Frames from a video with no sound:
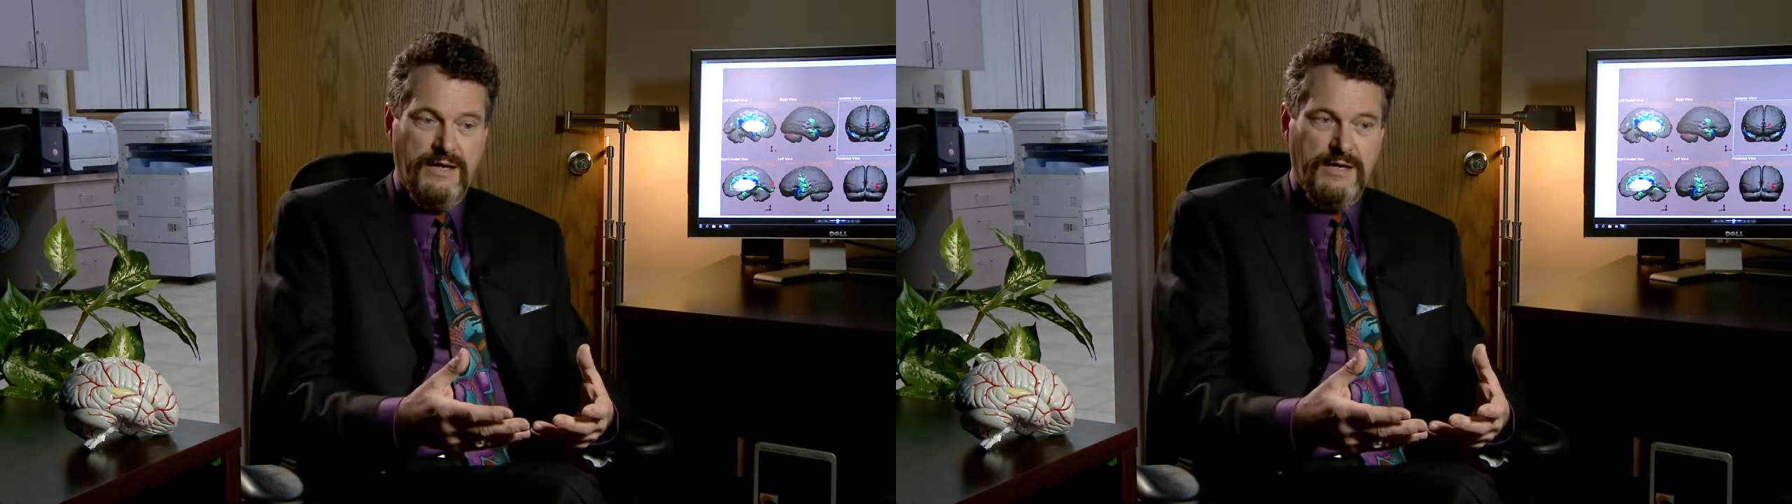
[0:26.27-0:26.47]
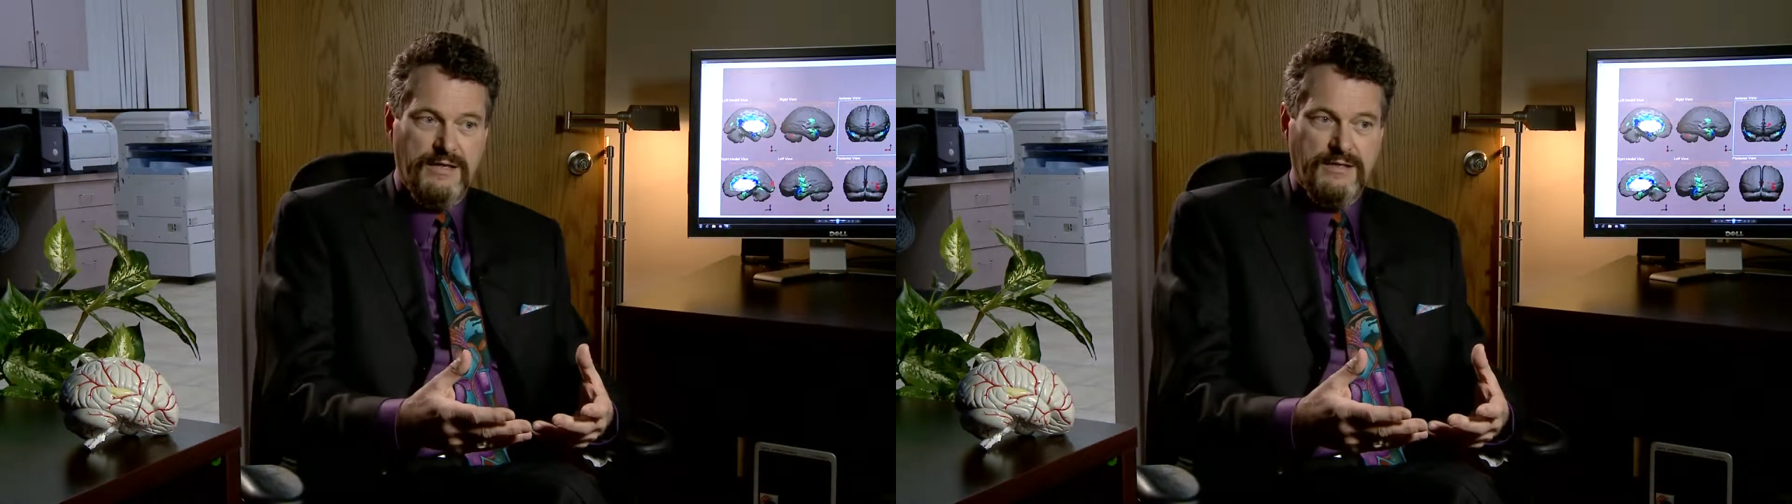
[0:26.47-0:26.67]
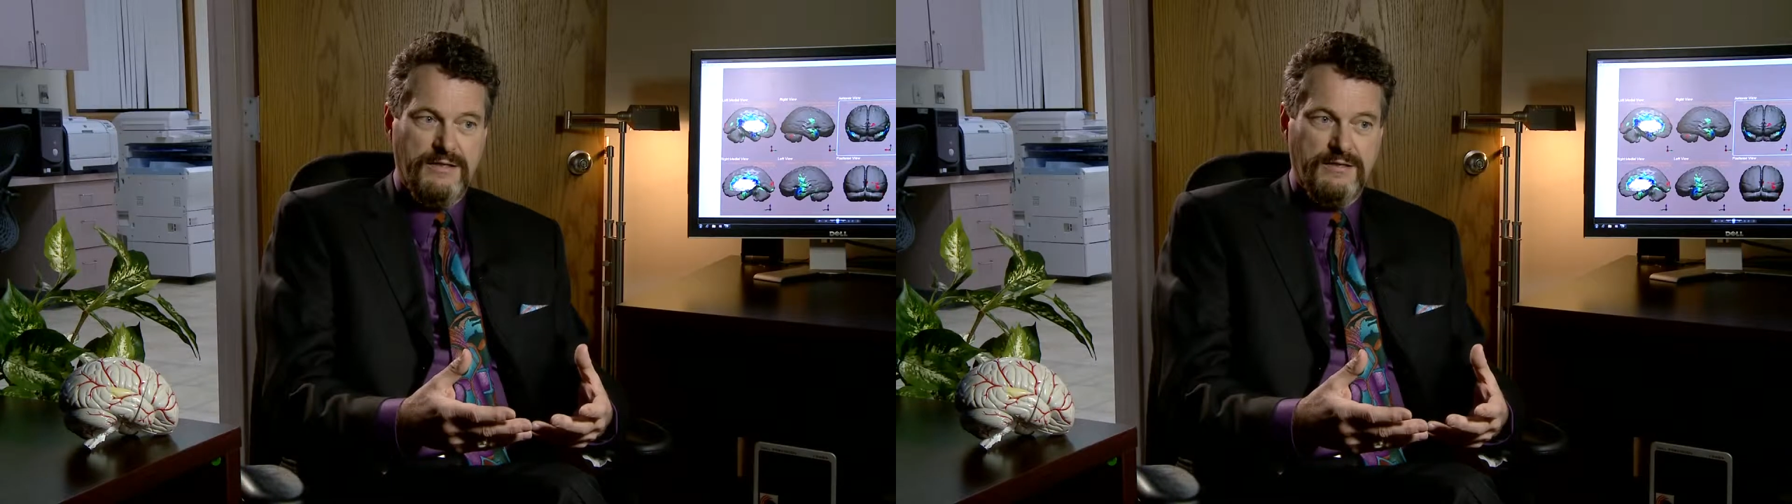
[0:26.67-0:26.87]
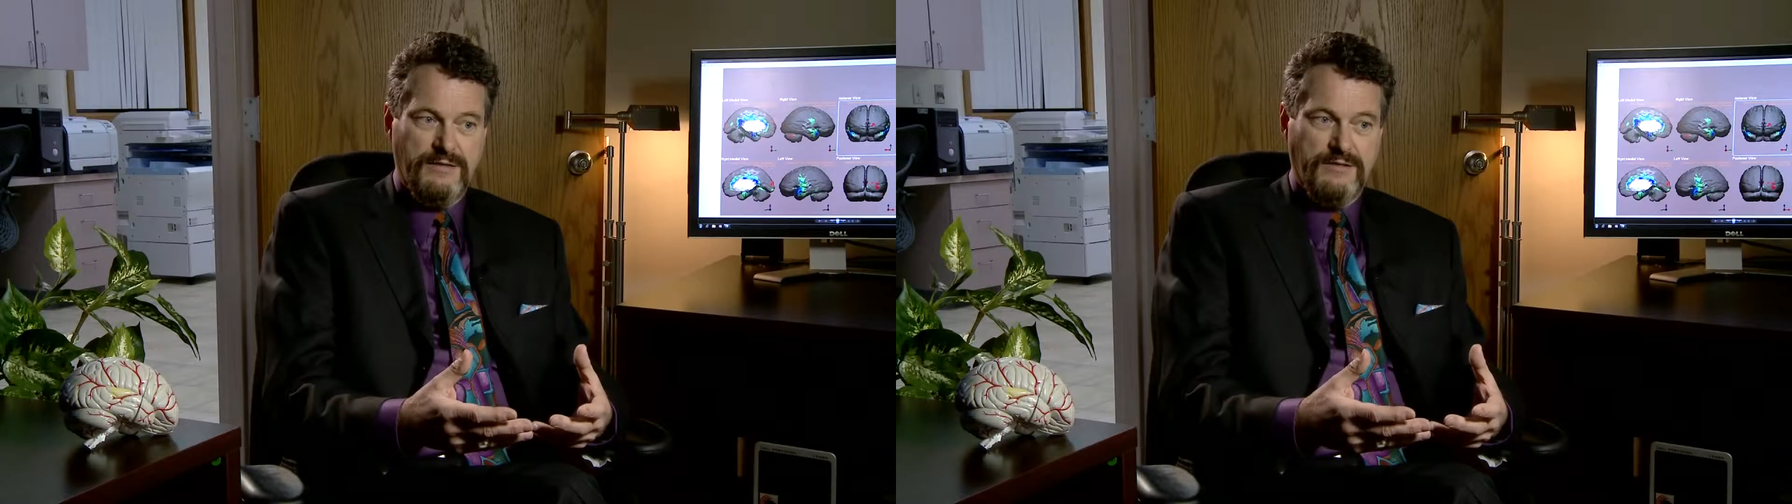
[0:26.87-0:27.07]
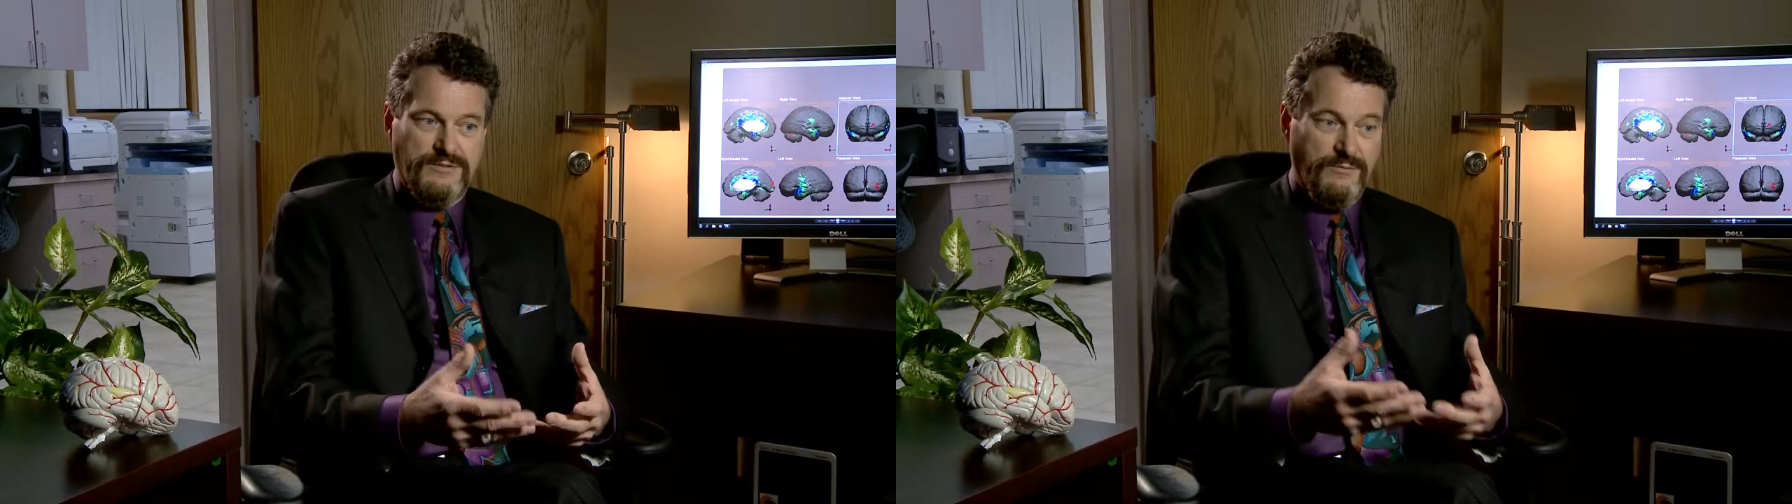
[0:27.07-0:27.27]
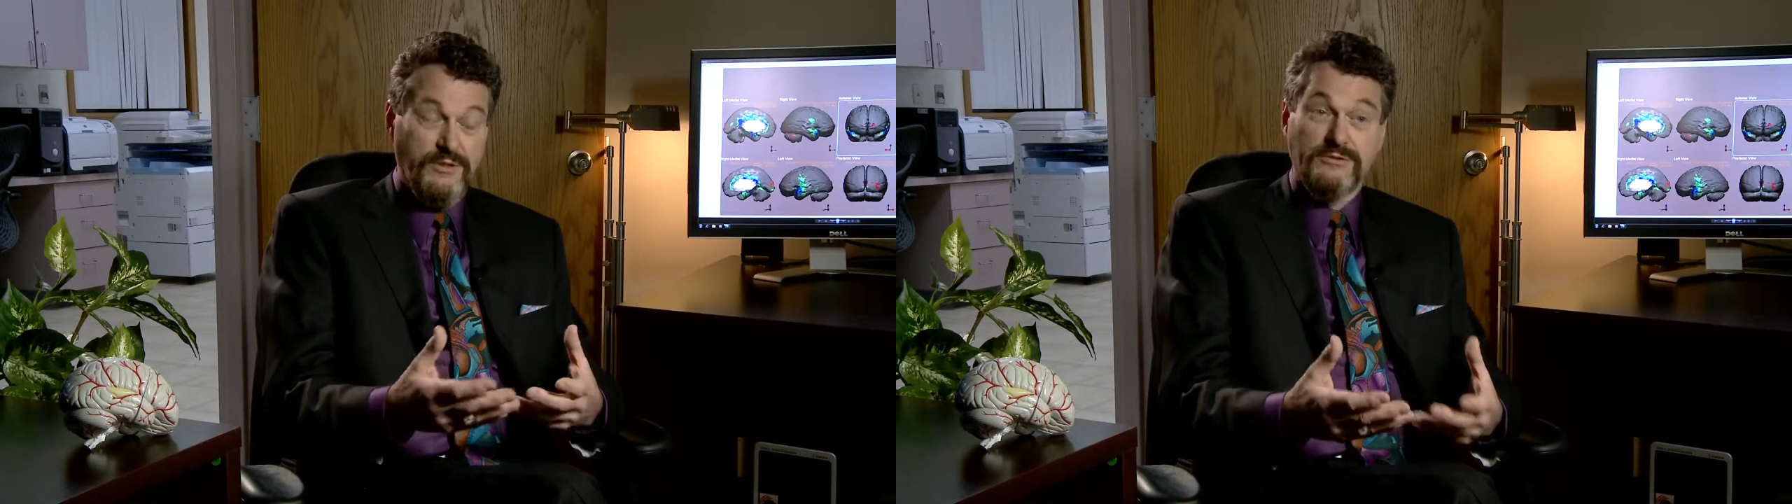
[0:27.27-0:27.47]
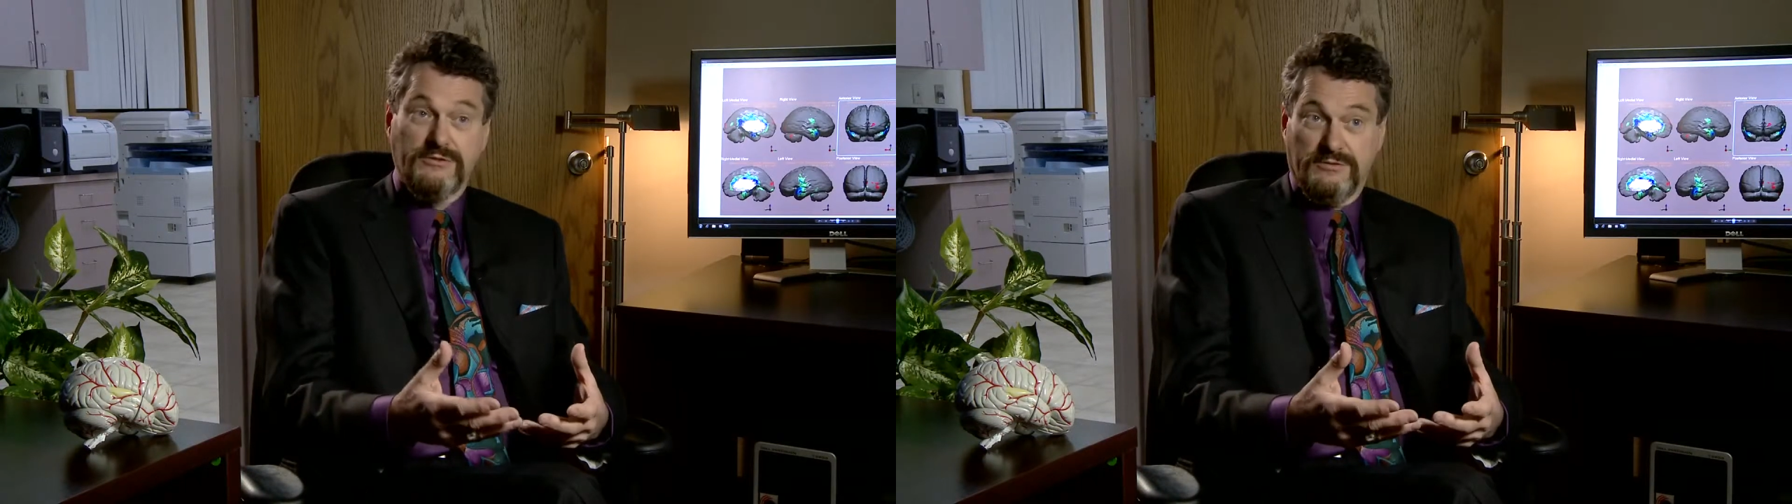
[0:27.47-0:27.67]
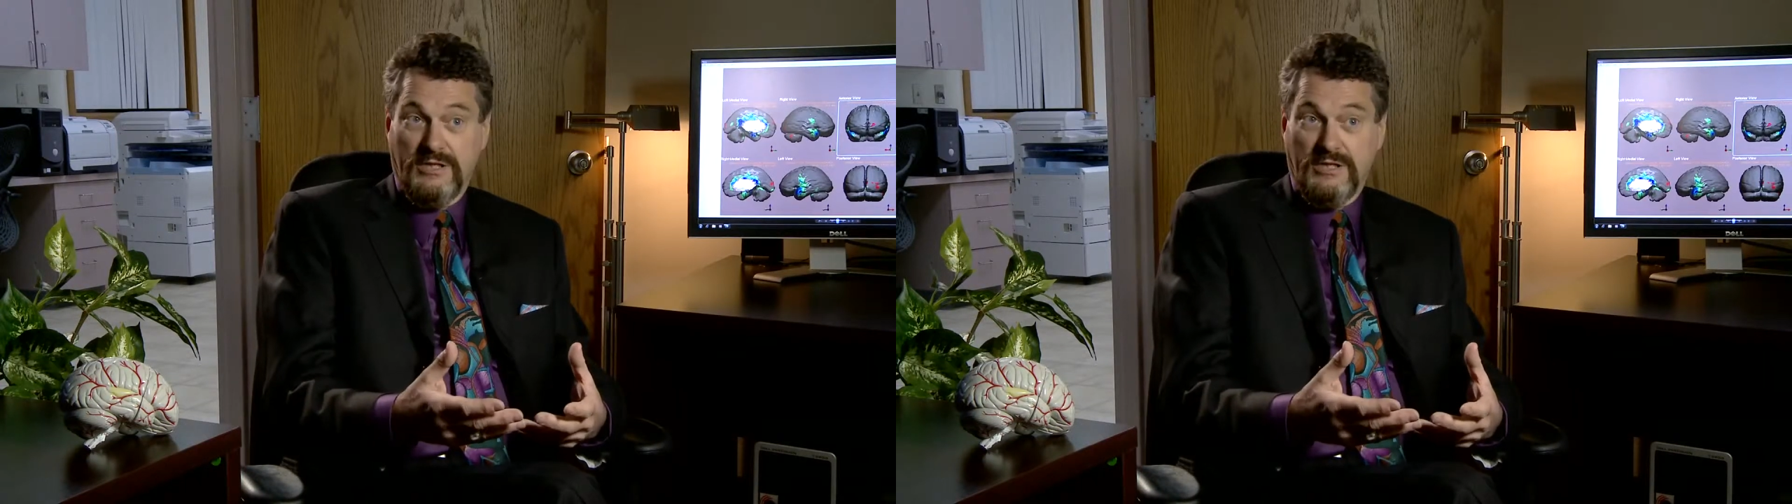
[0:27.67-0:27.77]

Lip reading: And some of those